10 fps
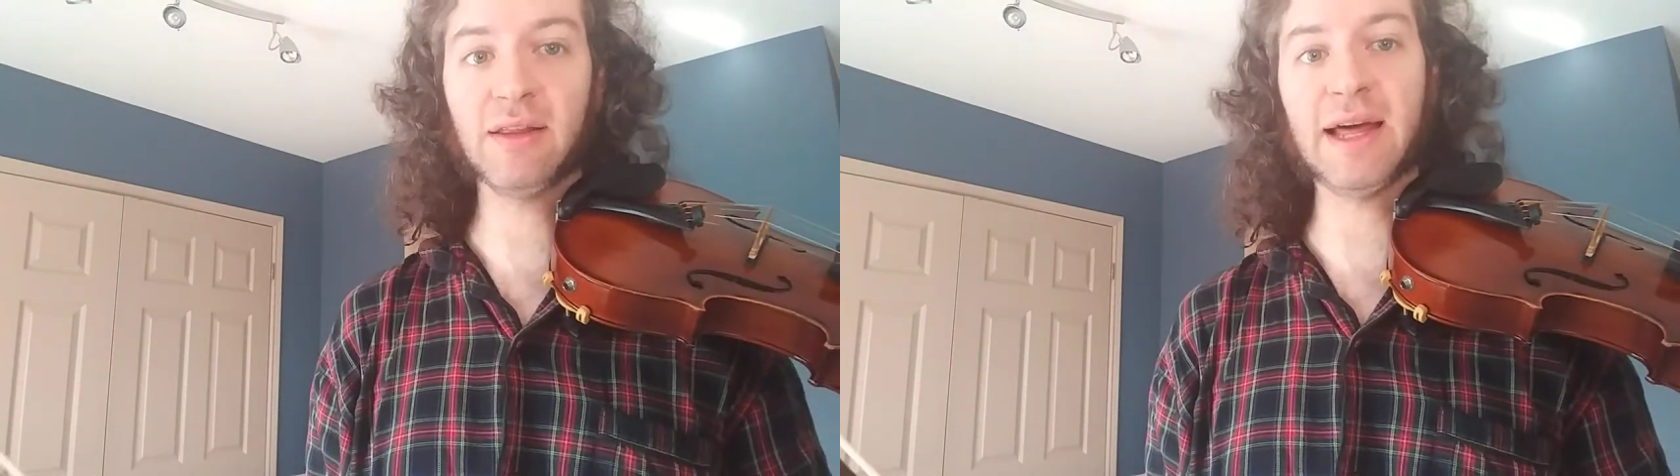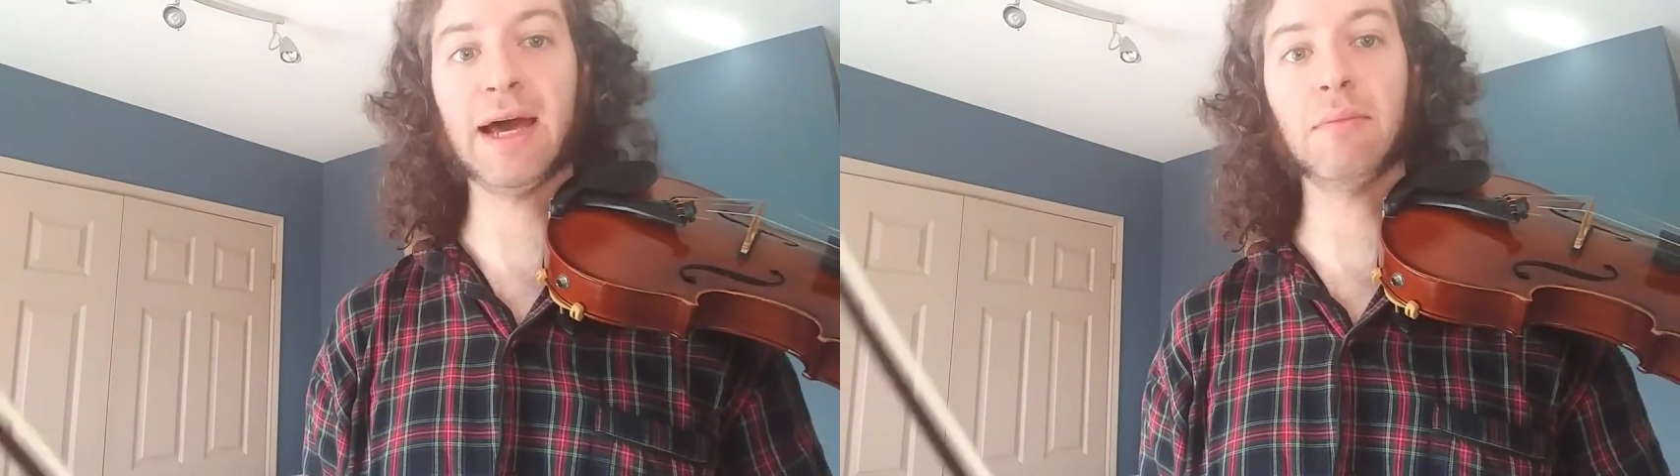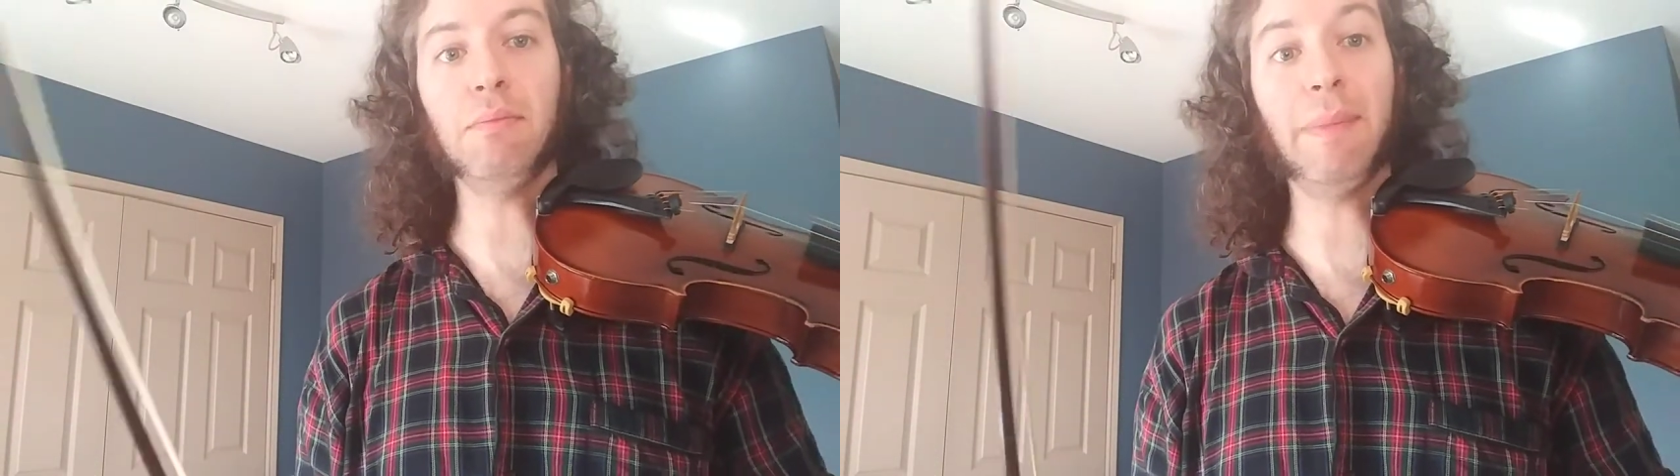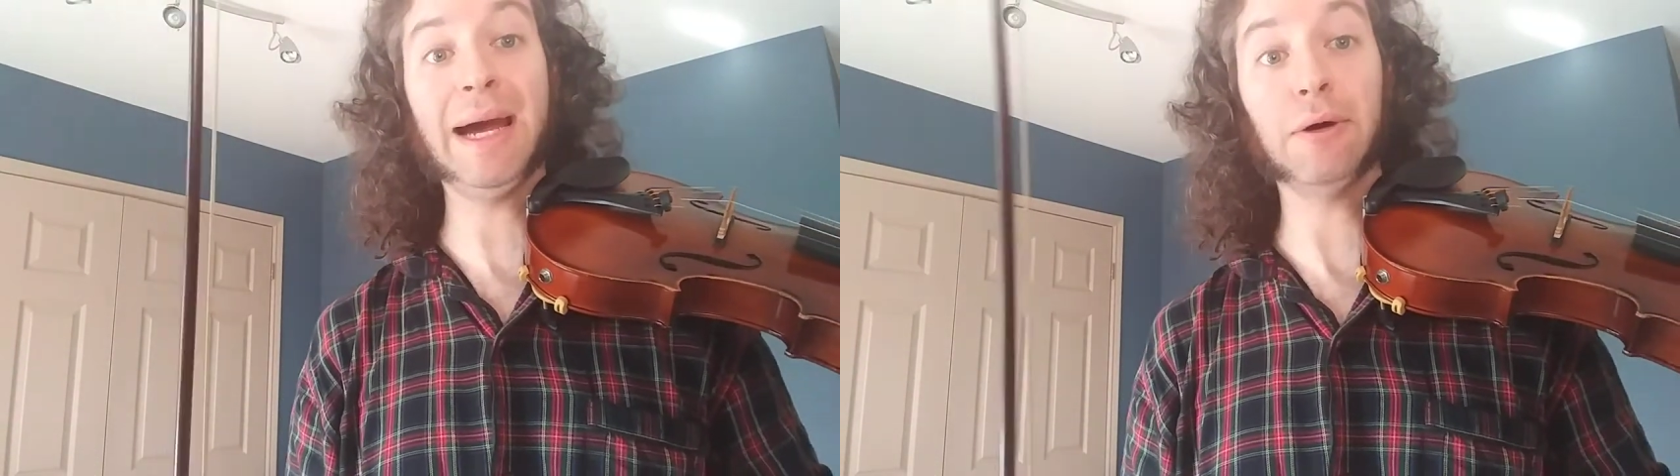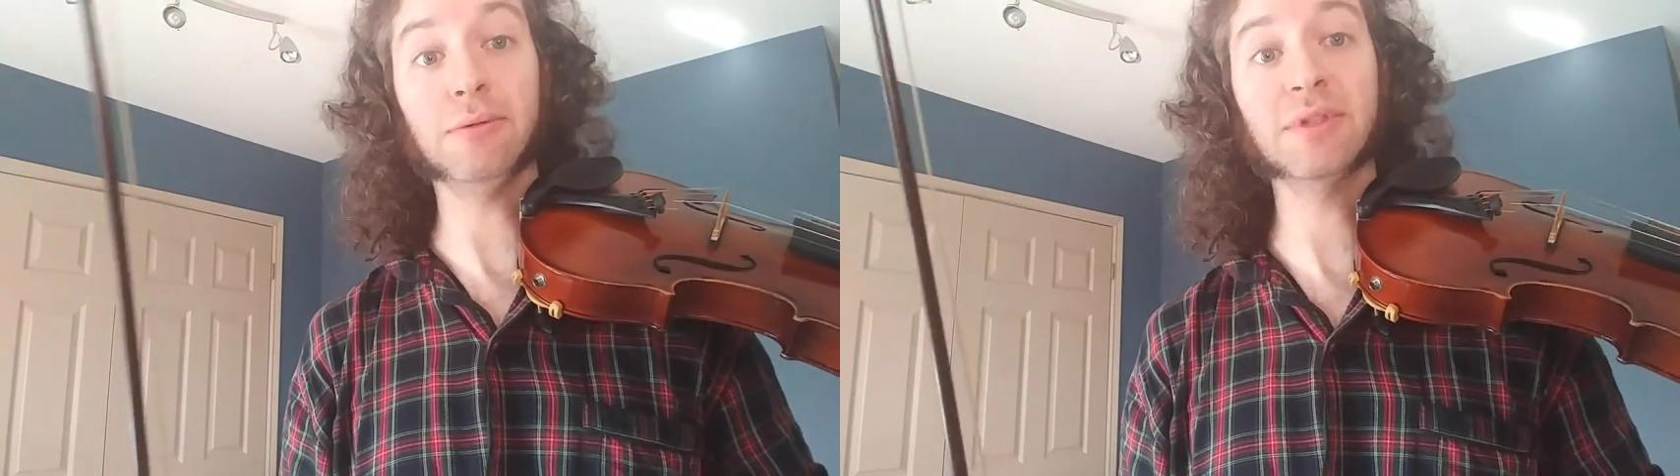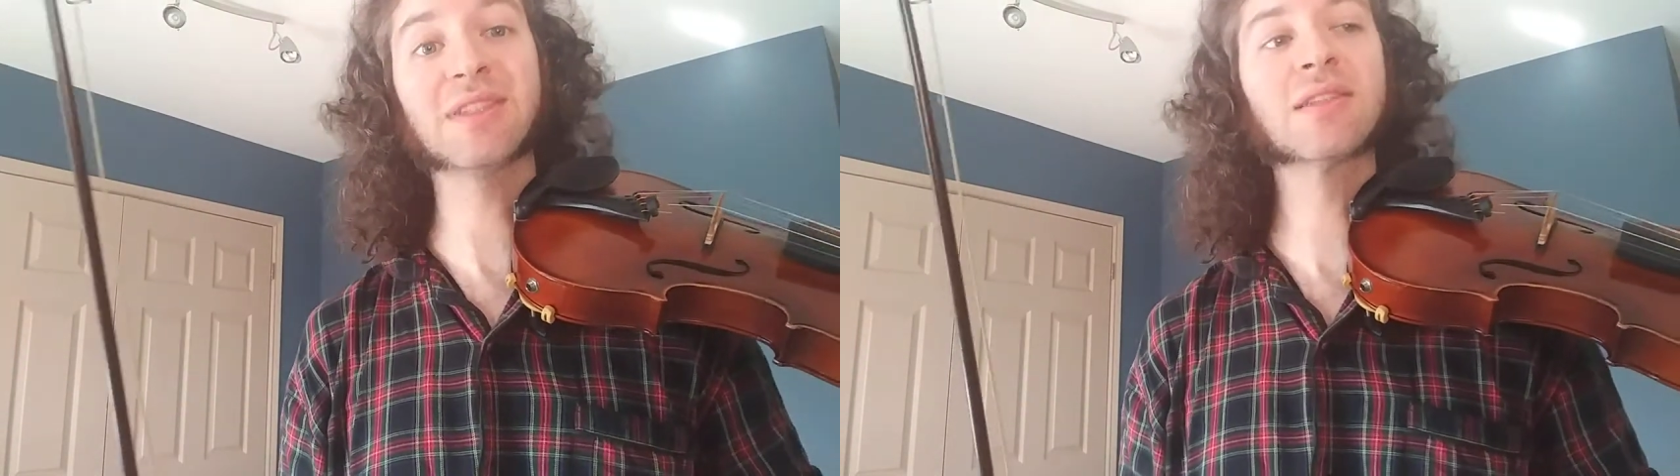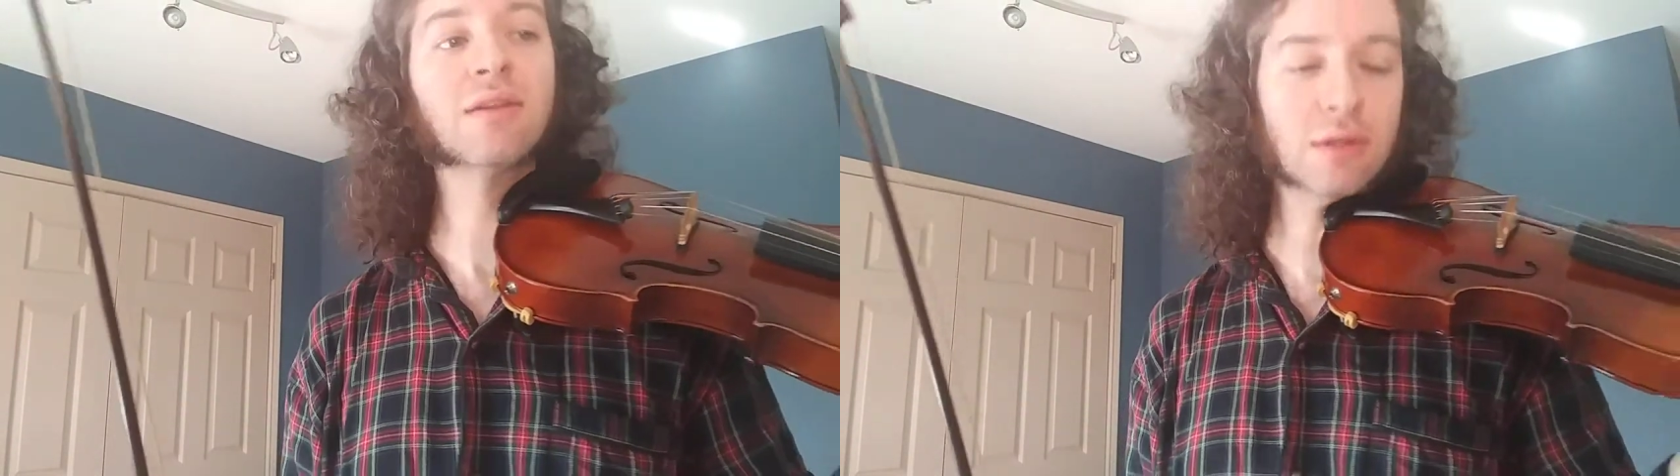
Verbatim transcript: that bounce,